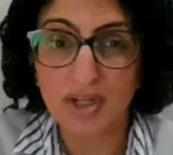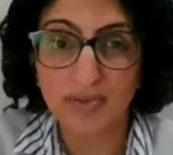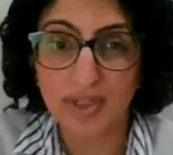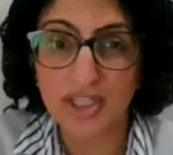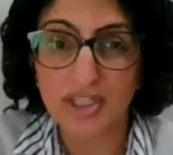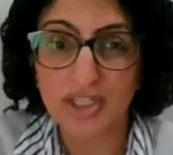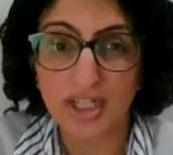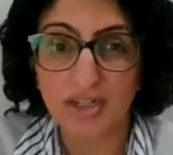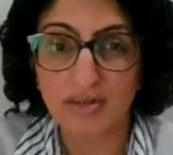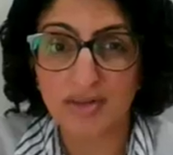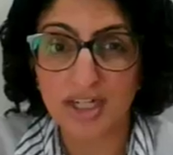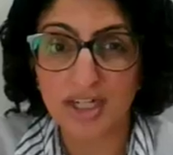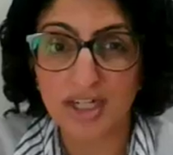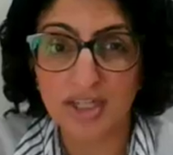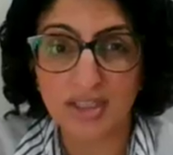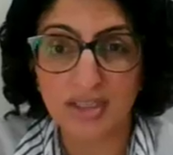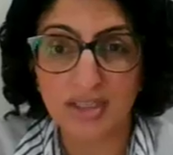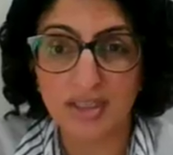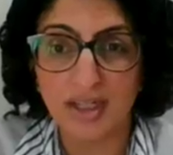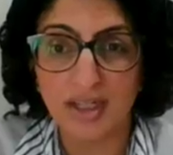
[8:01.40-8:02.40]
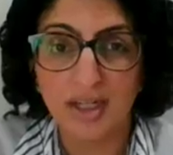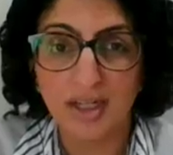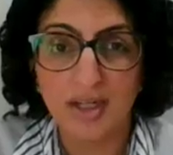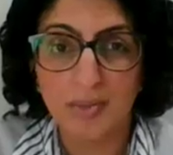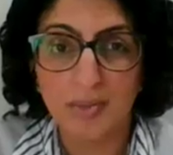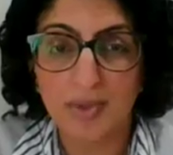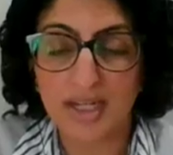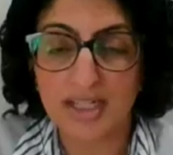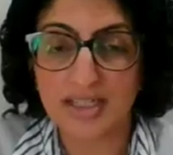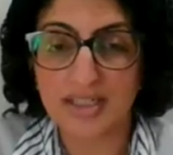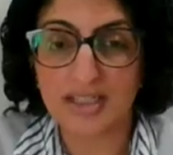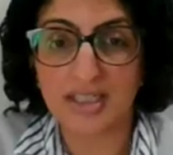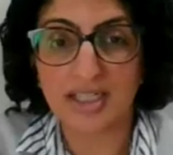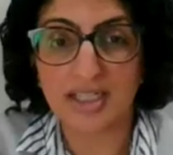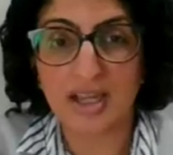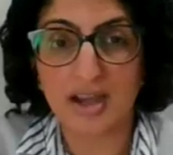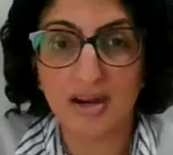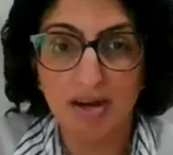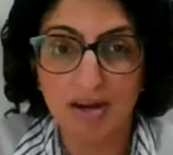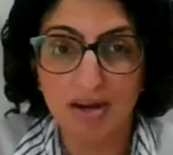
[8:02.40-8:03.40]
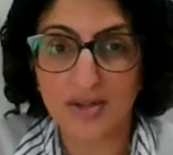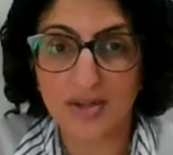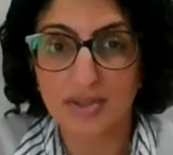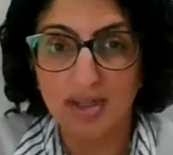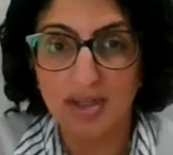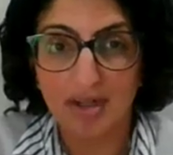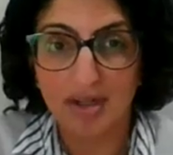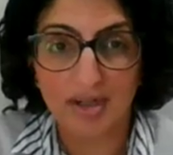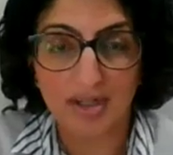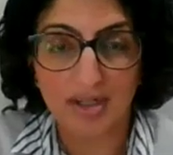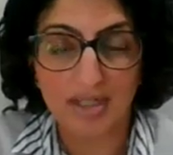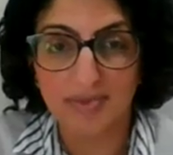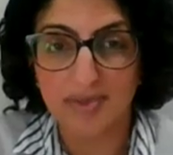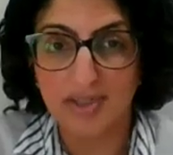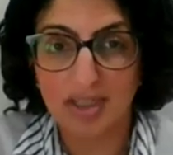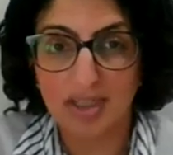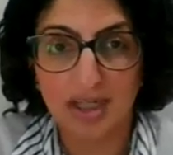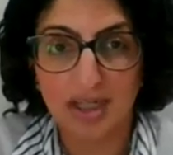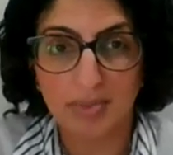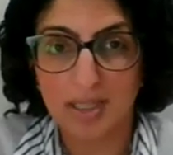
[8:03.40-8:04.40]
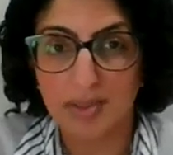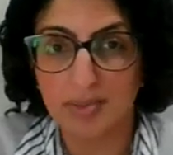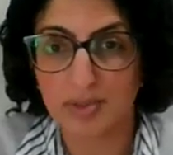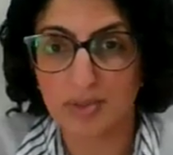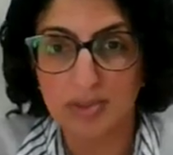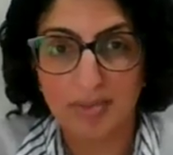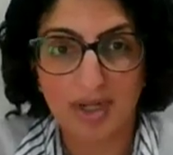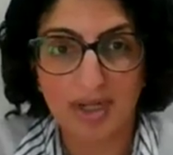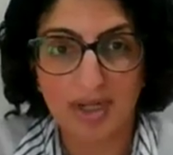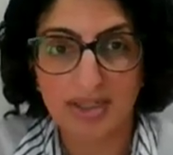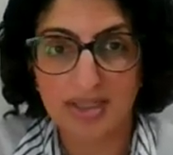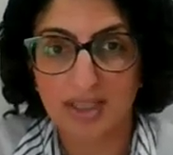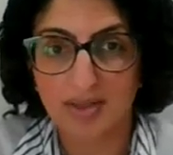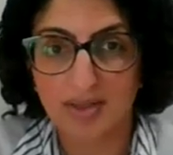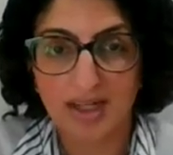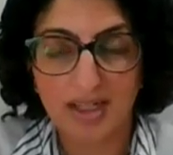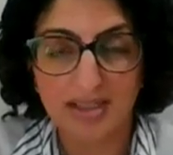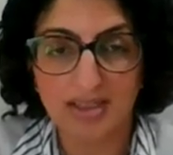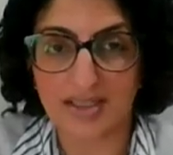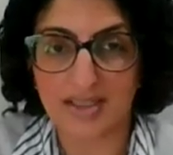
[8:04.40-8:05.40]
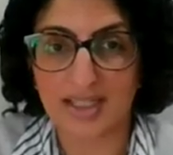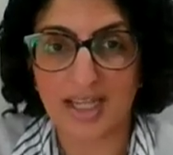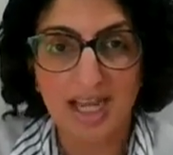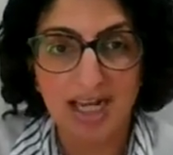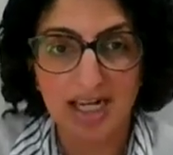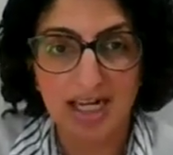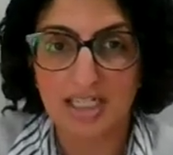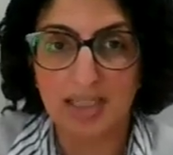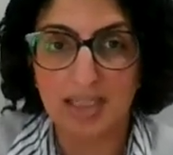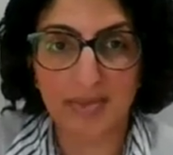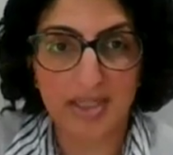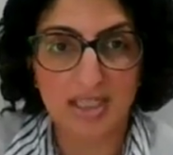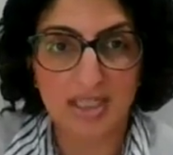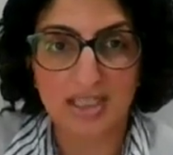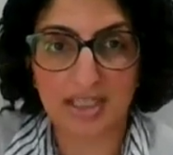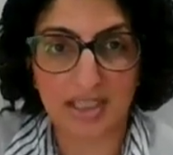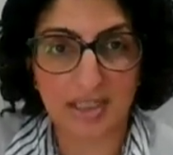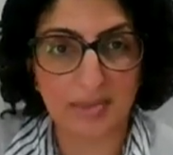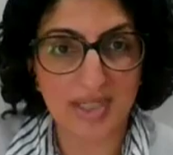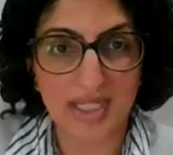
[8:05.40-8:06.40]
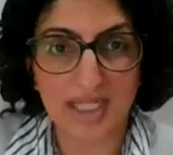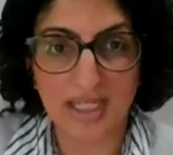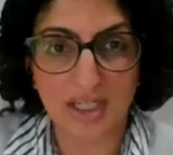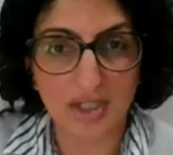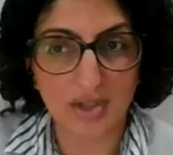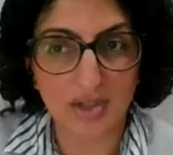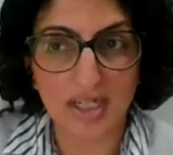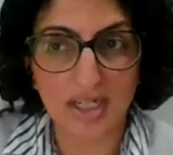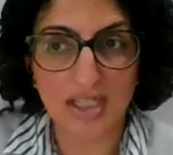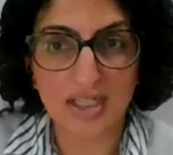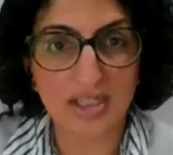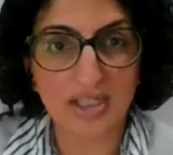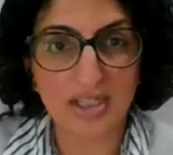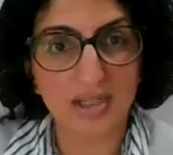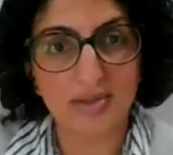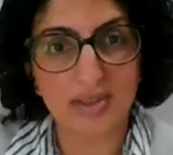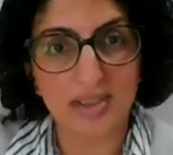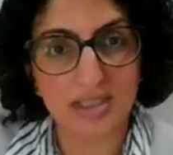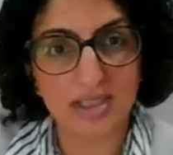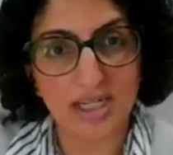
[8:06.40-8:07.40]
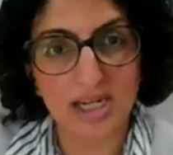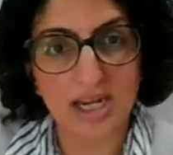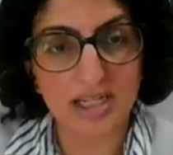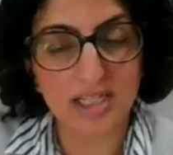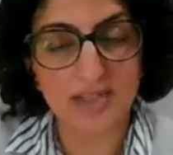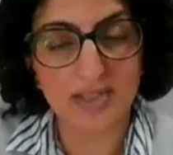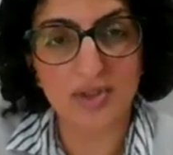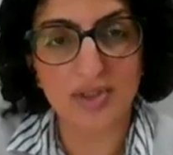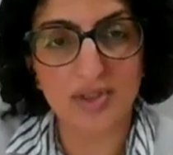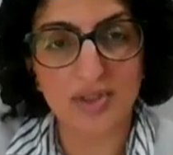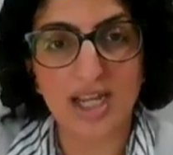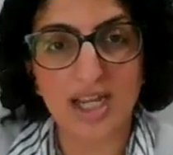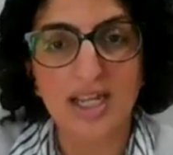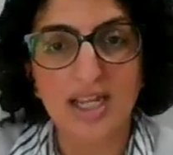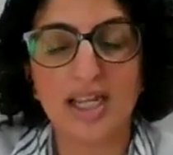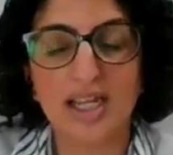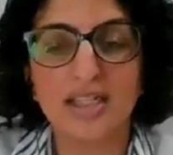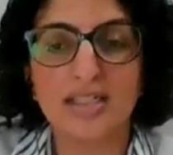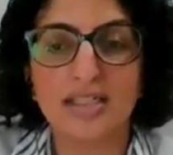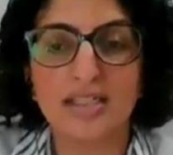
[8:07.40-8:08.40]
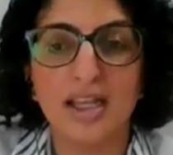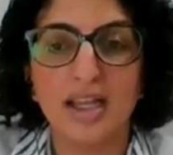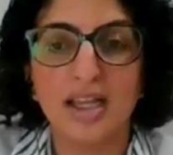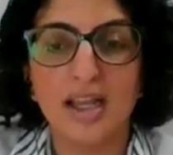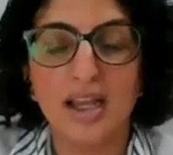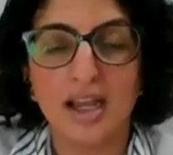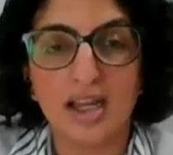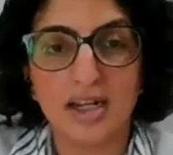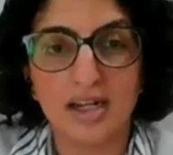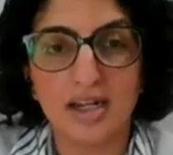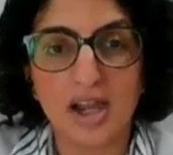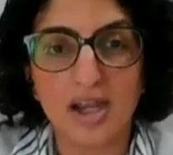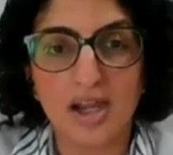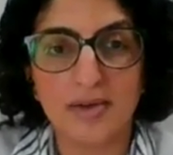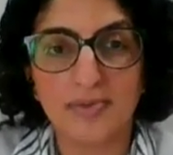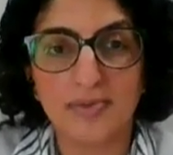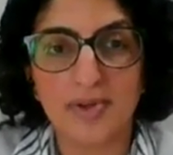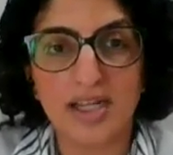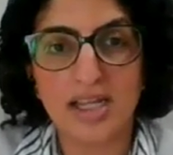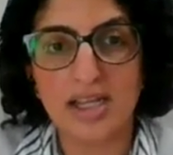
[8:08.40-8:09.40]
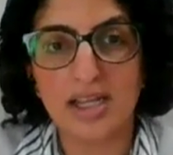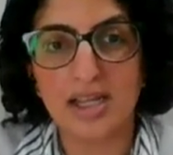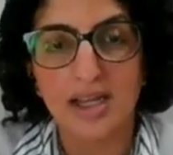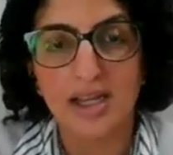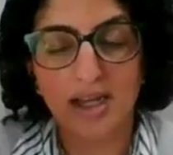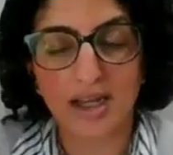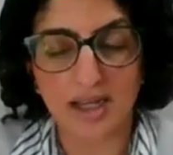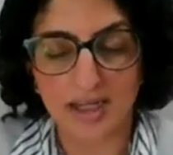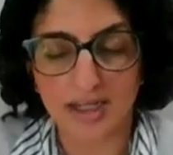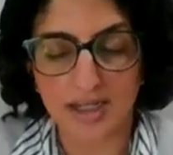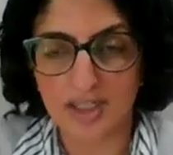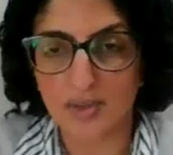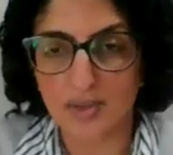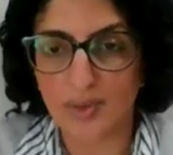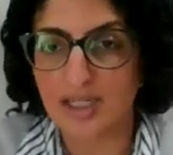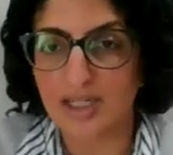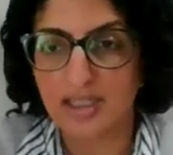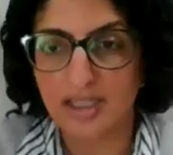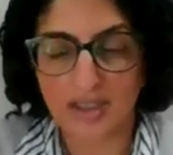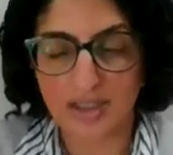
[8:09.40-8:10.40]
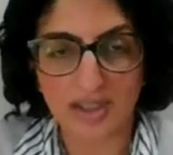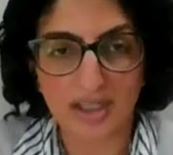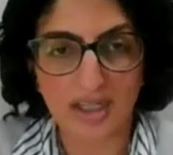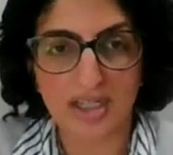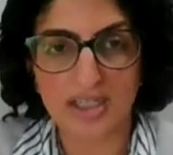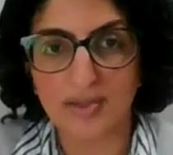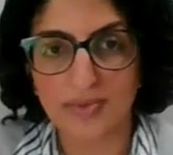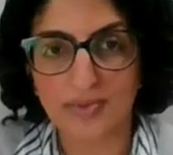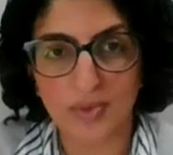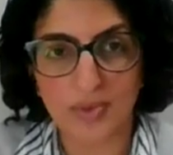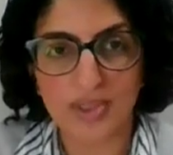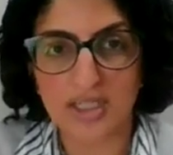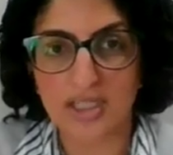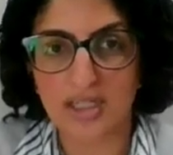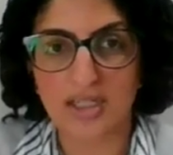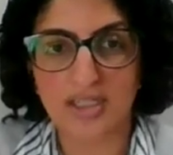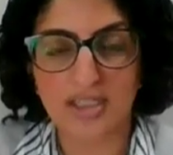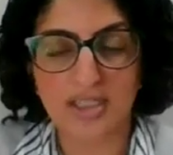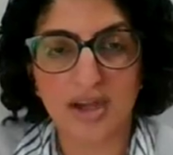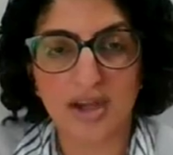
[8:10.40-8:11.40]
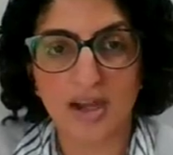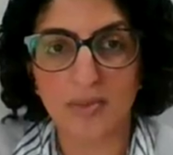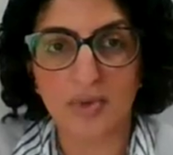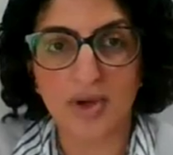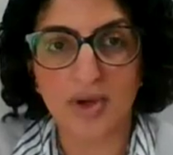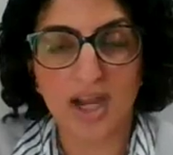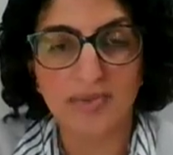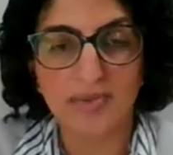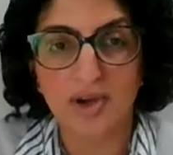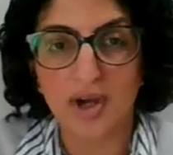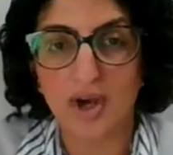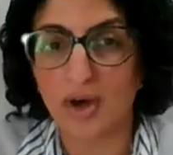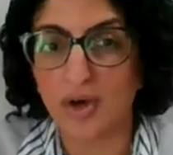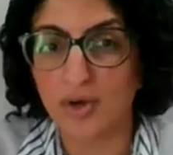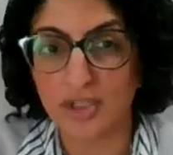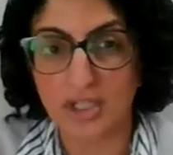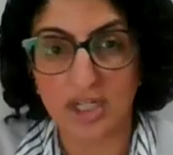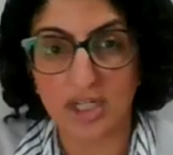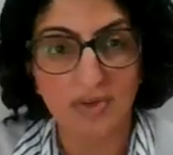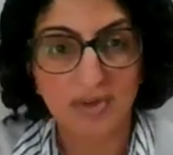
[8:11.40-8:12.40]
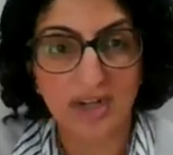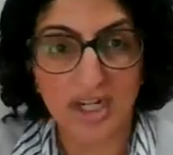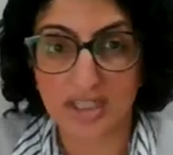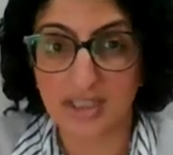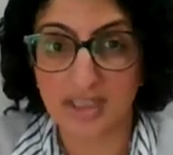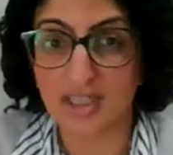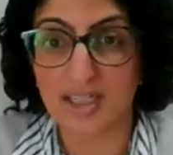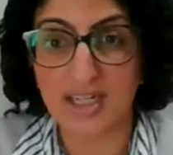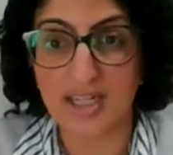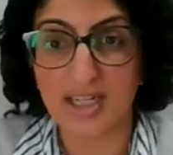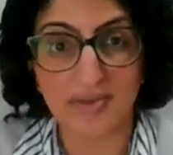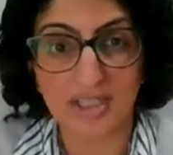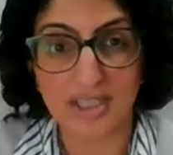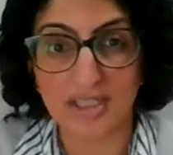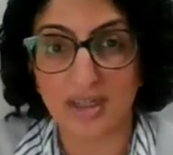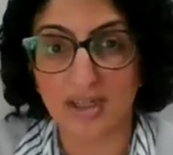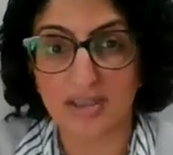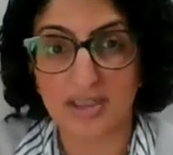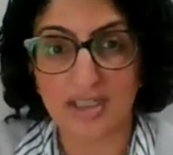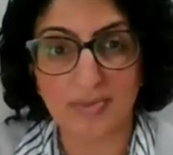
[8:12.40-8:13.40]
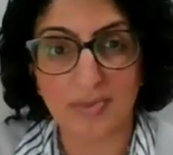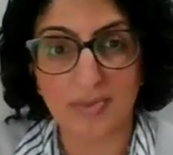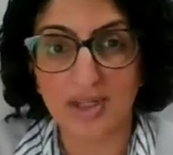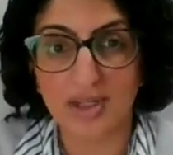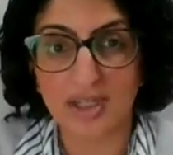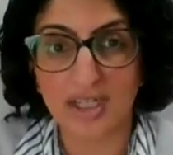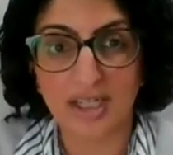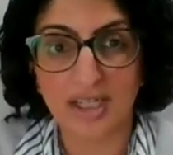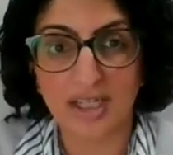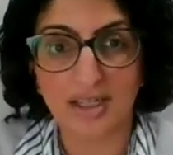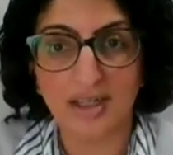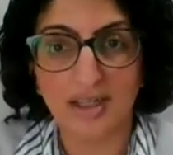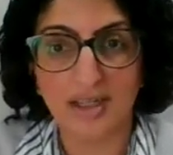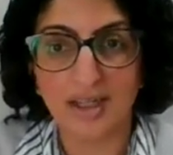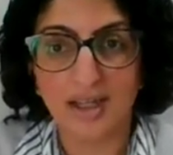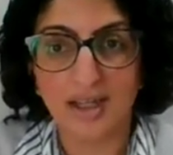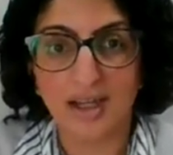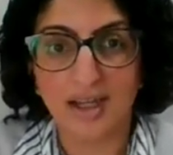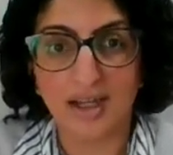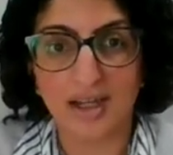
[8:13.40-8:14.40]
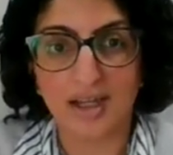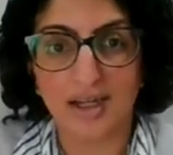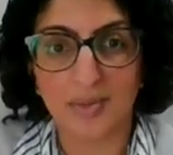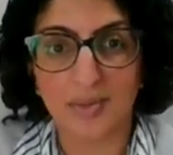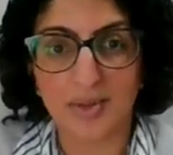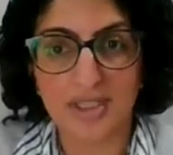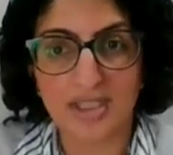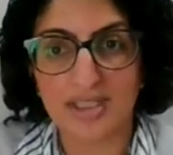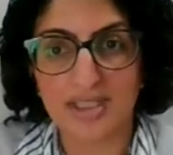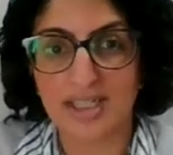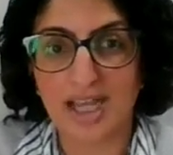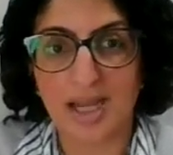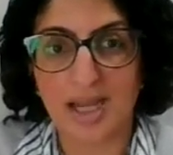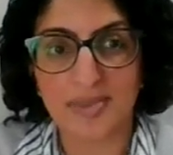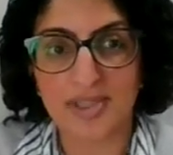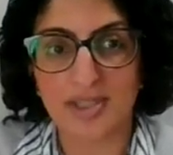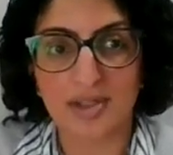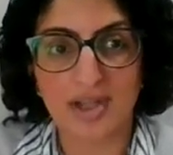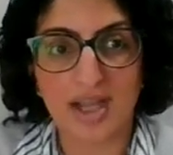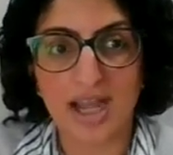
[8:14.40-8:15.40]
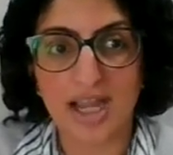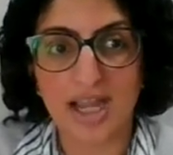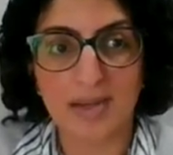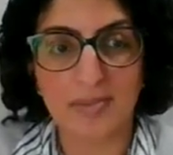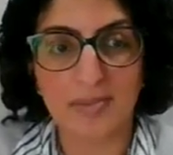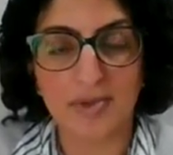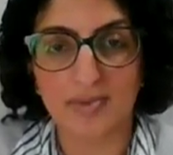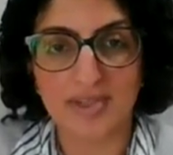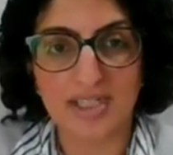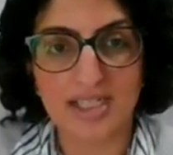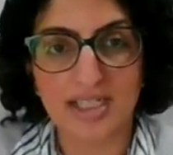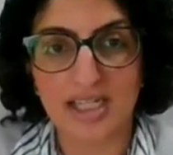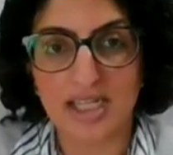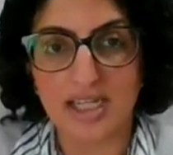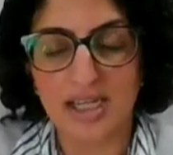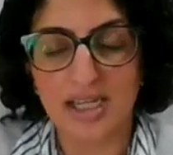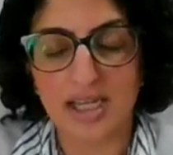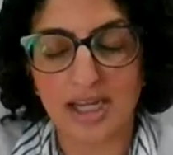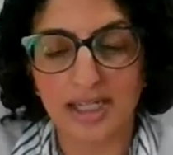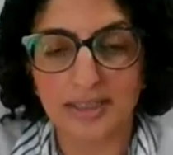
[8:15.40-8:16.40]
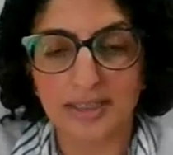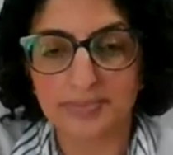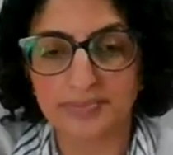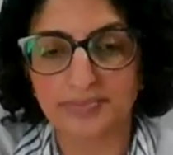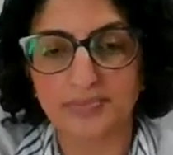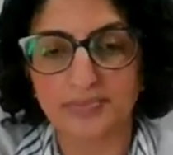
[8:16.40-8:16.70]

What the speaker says: smoke-free generation, where it's going to get harder and harder for young people to buy cigarettes because the age limit is going to be increased over the next few decades. And hopefully in 20, 30, 40 years' time, we'll have a whole generation that never started smoking, which is the absolute aim, obviously,